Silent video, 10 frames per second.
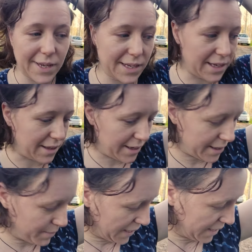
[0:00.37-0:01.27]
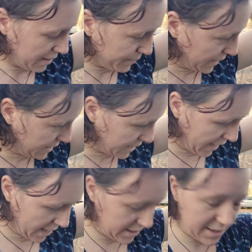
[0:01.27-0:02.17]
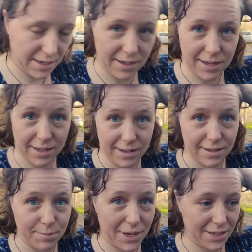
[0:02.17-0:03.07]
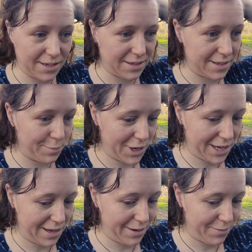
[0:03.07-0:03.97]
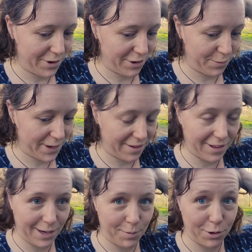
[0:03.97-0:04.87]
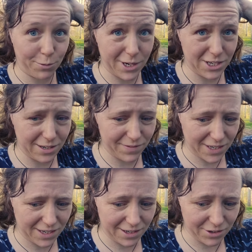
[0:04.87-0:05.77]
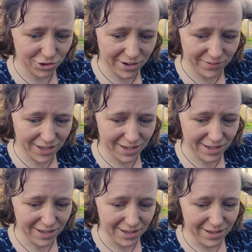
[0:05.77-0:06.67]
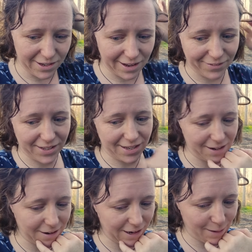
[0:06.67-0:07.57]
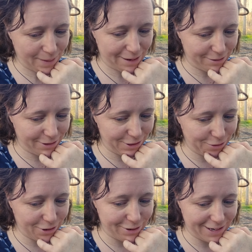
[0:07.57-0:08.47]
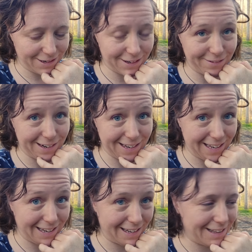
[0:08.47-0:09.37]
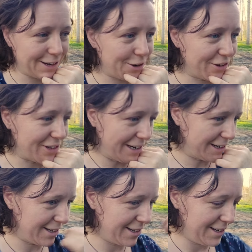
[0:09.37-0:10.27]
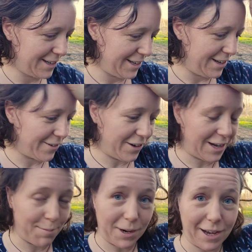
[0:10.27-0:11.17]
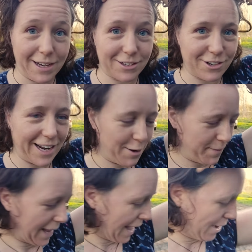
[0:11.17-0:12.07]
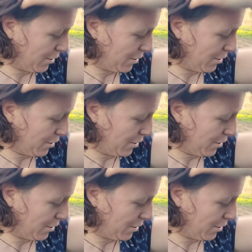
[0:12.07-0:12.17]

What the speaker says: idiot that is me has managed to get stuck in some mud somewhere where I just went slightly beyond where I should have done driving, having seen a car come out and thought, oh, I can turn around here, and then got stuck. I've got a couple of guys trying to help me get